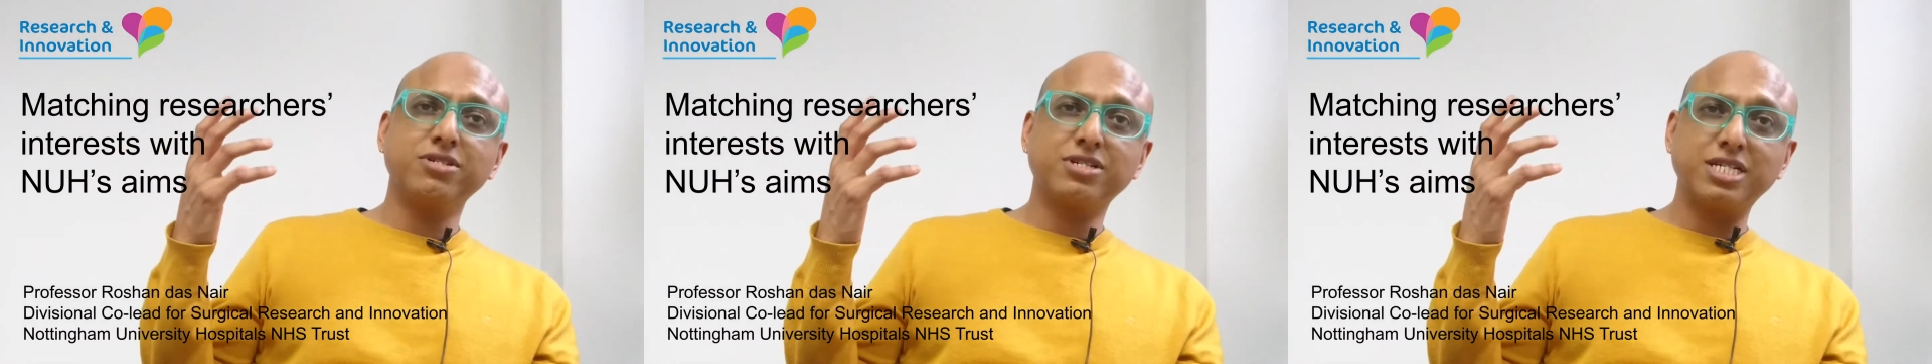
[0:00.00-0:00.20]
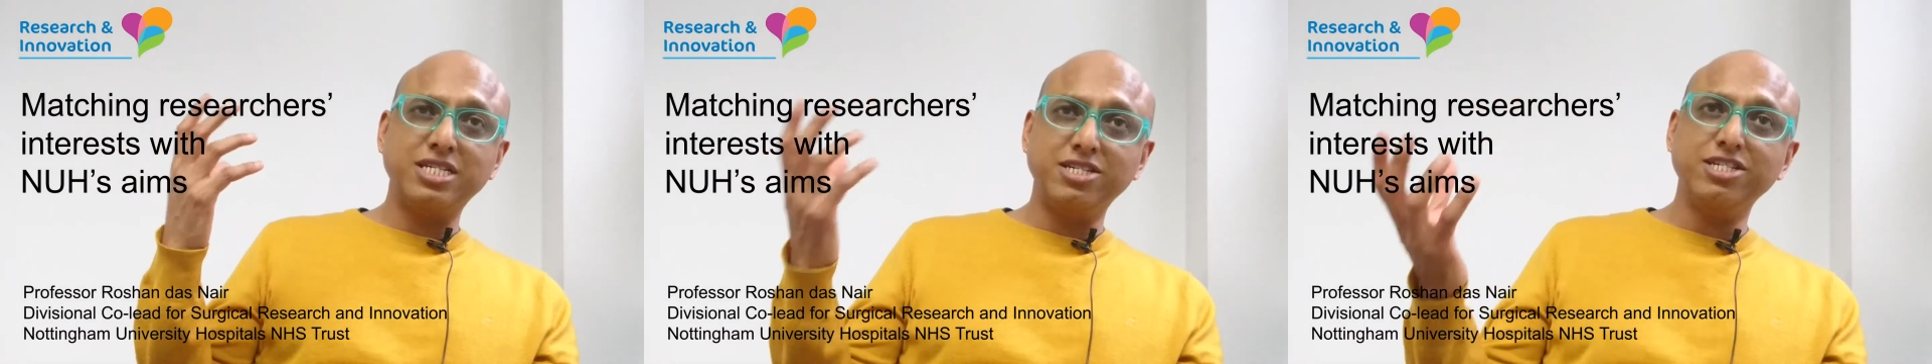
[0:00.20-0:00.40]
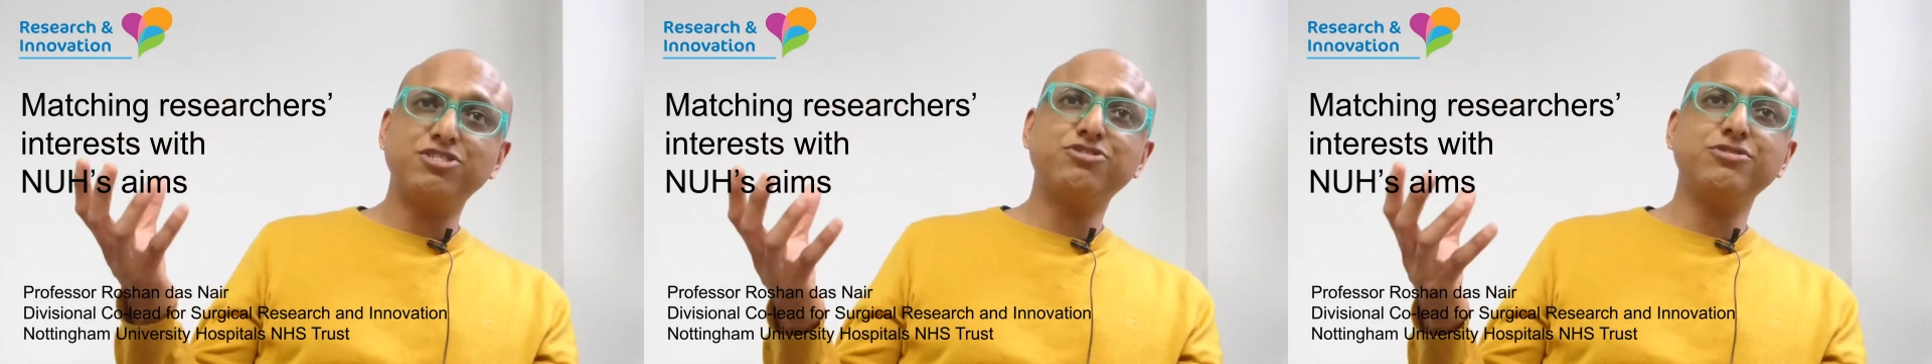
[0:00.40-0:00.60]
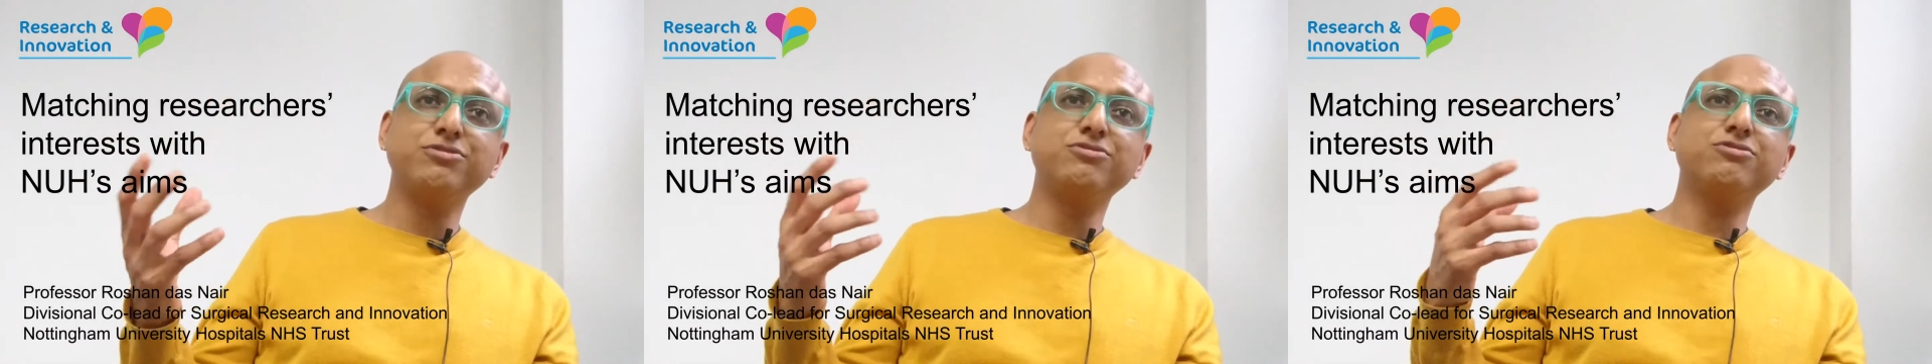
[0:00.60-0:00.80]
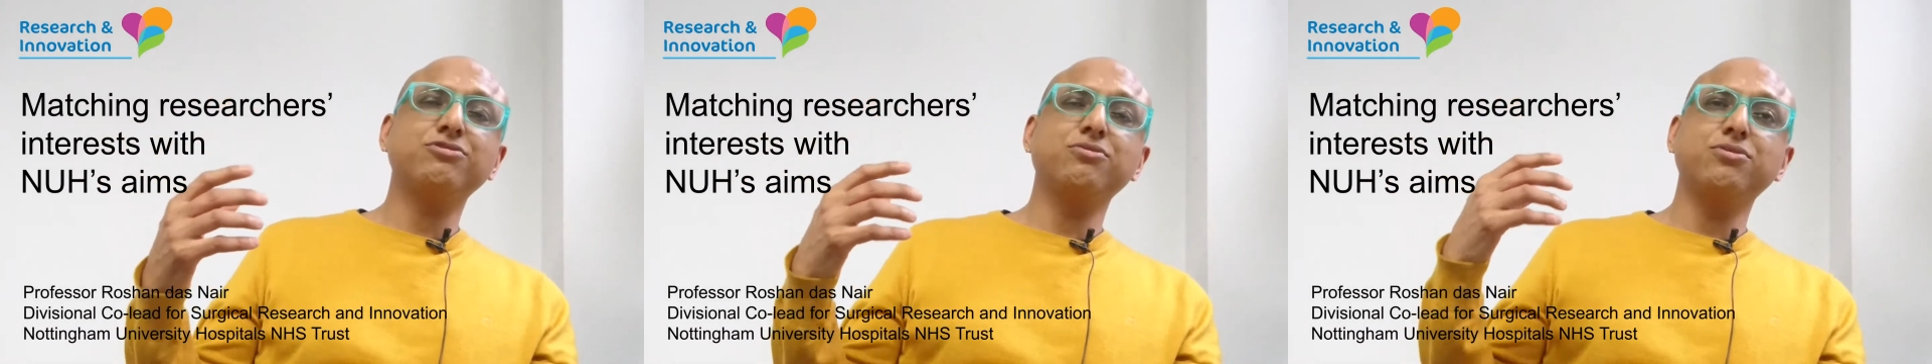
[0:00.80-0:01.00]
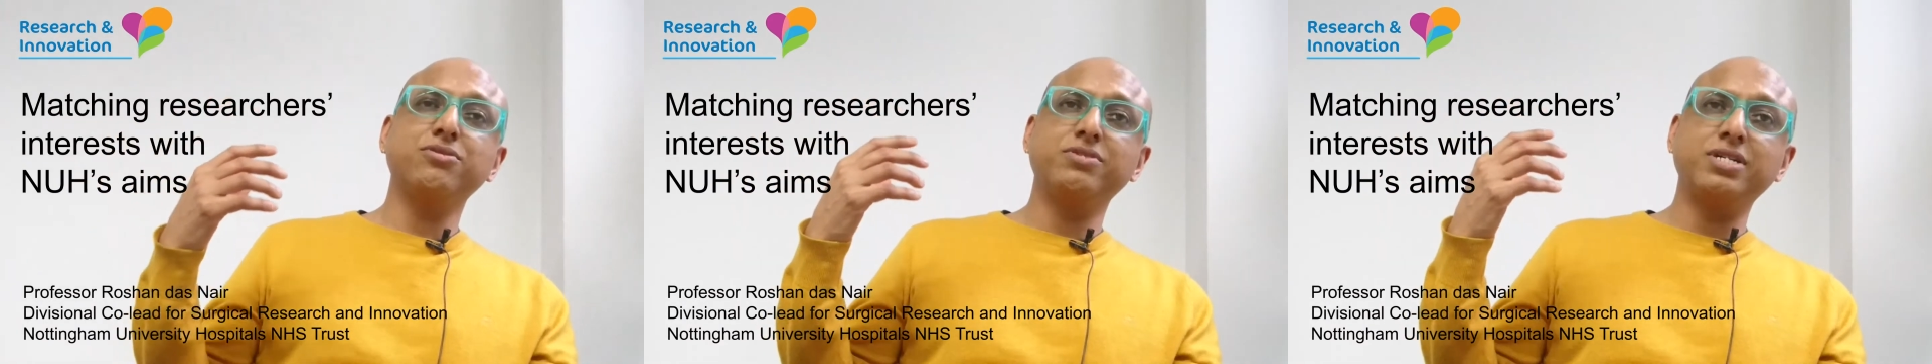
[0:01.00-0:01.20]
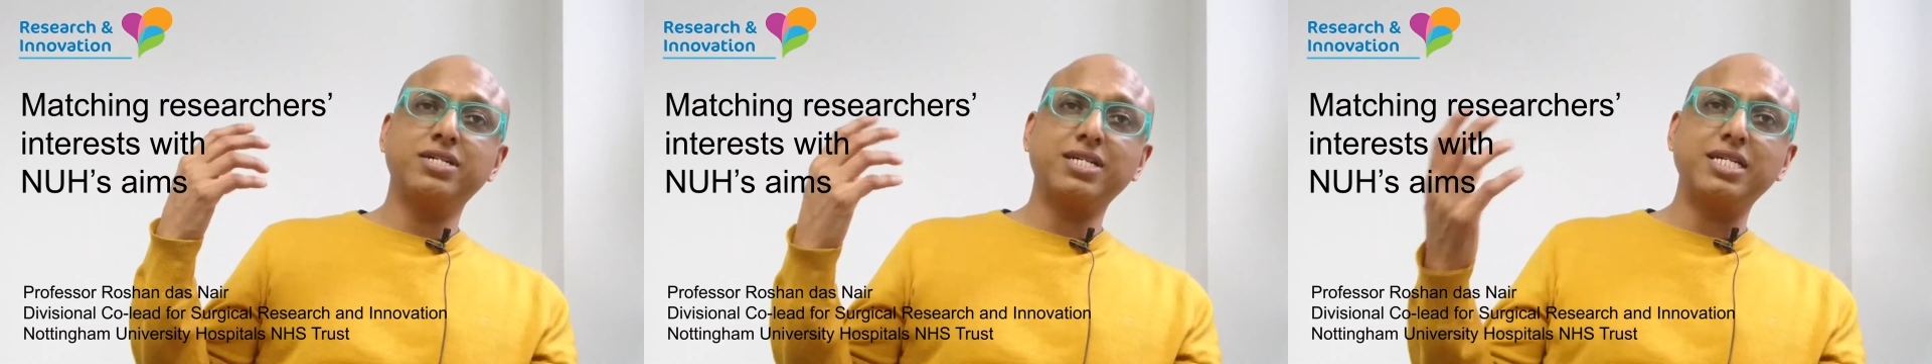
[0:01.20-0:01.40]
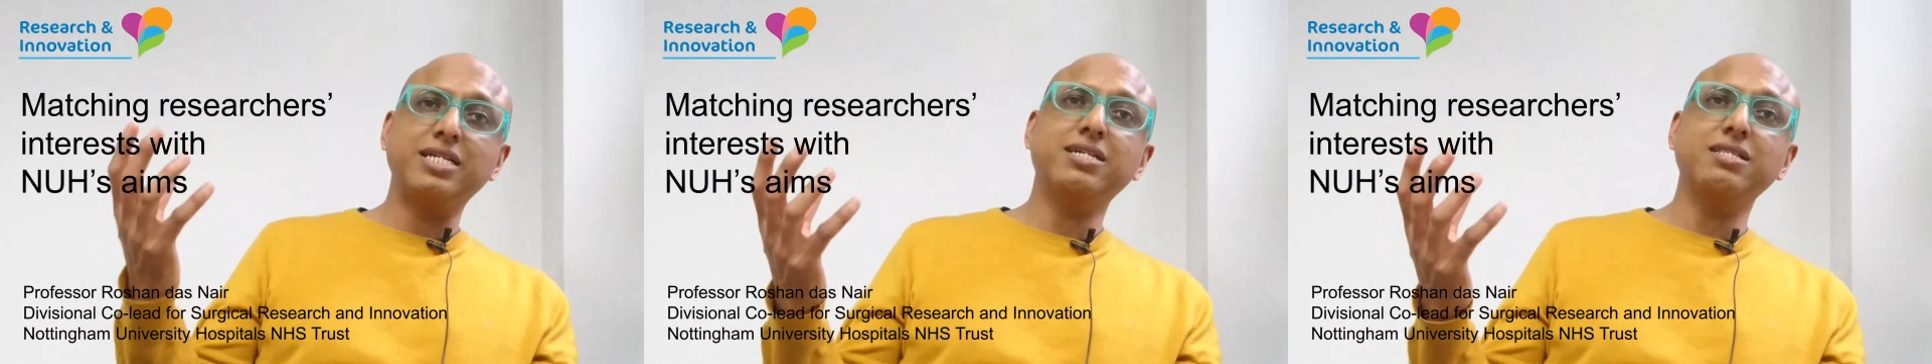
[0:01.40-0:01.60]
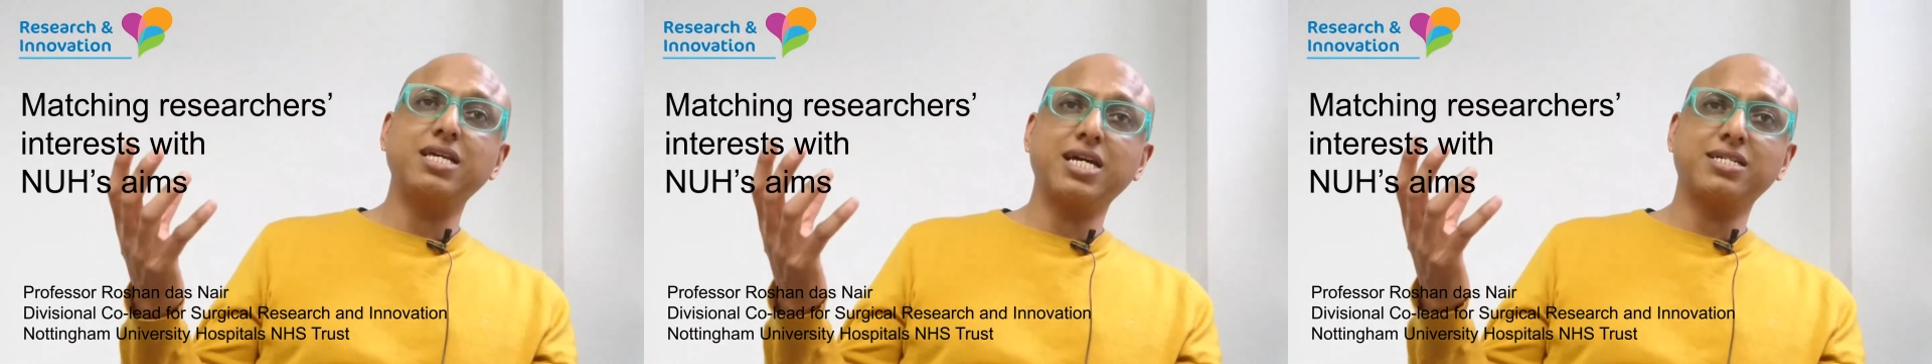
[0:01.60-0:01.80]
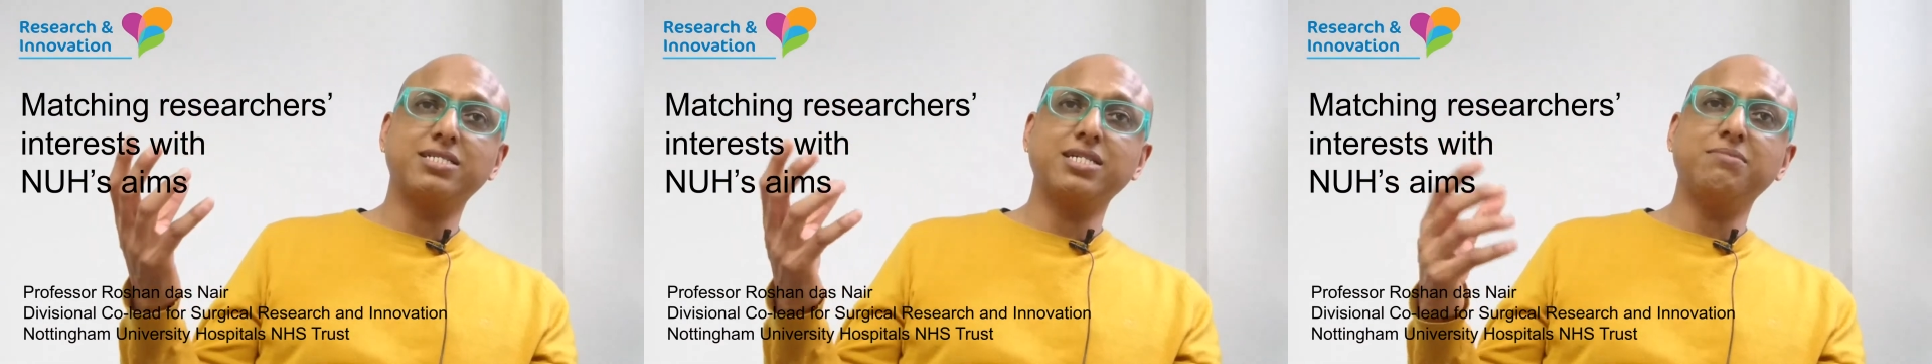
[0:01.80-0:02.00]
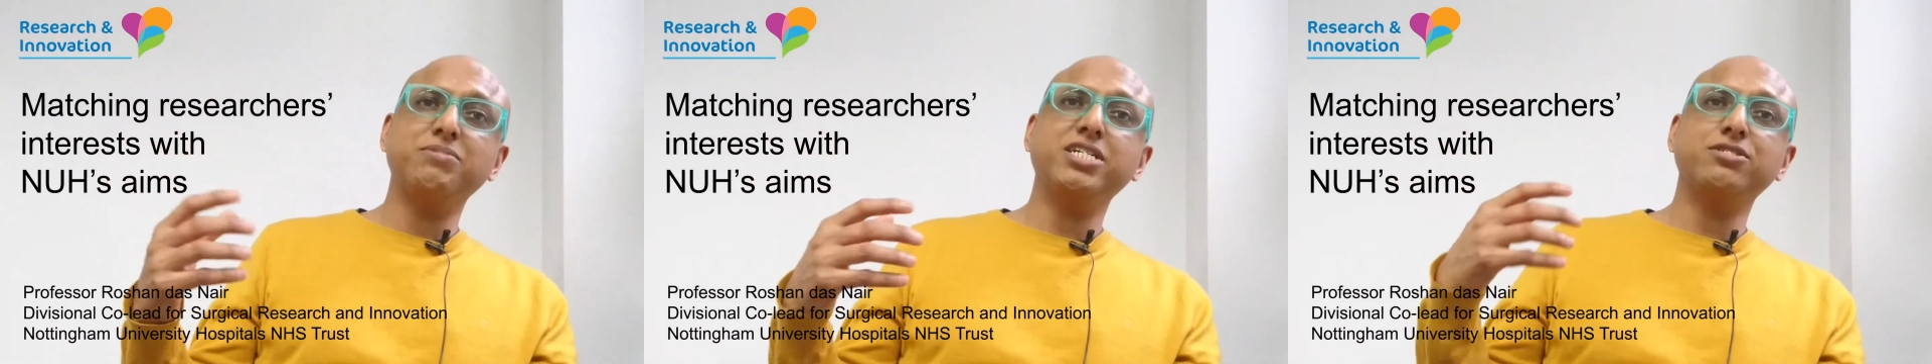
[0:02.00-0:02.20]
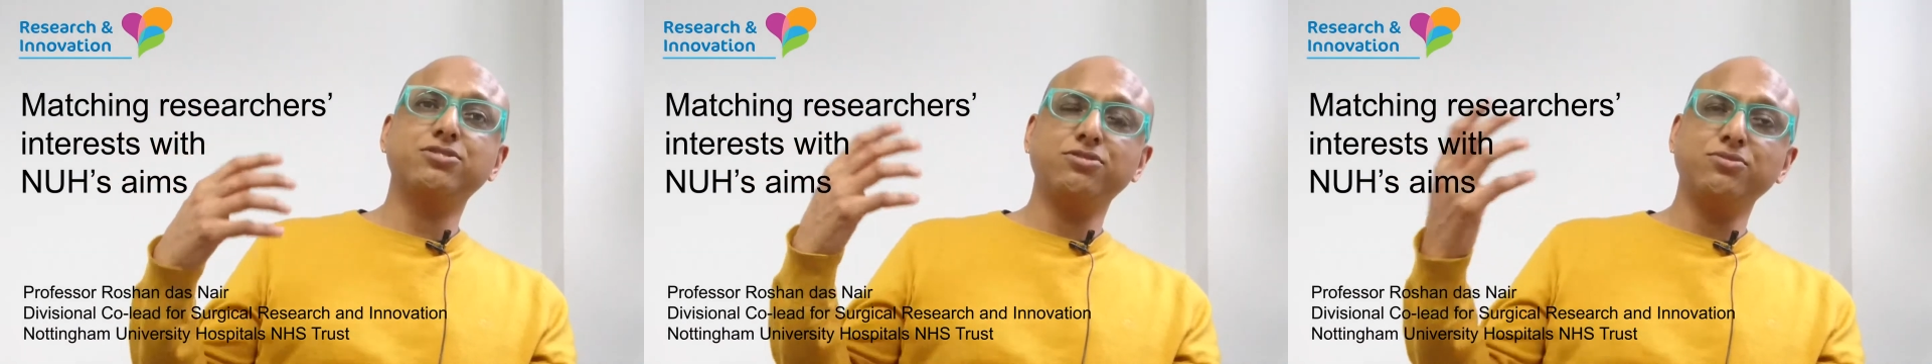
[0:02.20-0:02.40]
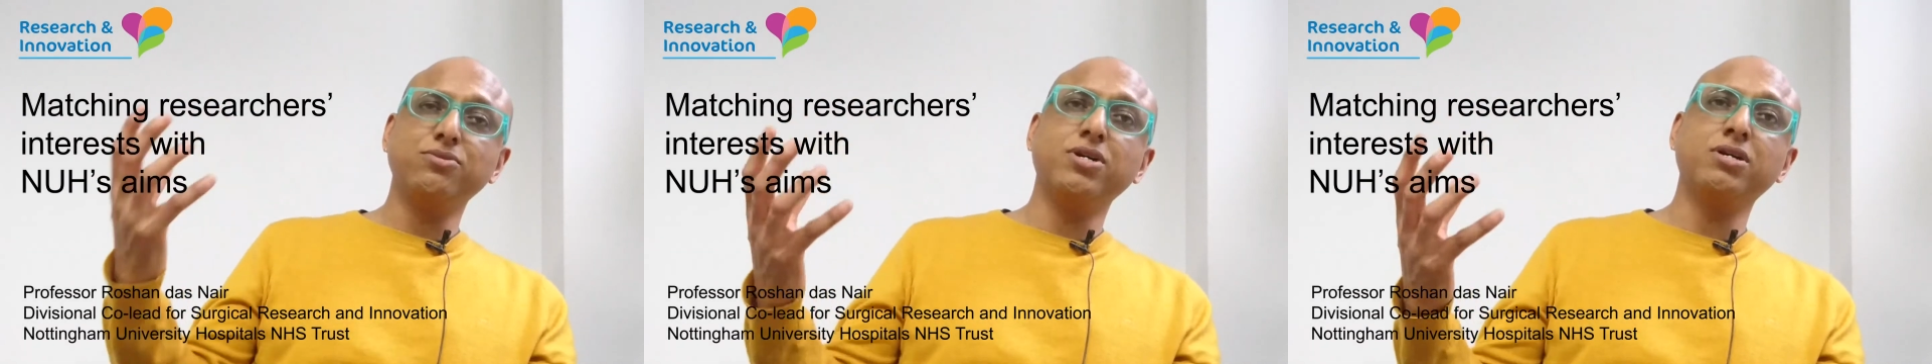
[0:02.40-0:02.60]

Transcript: clinicians or the clinical academics who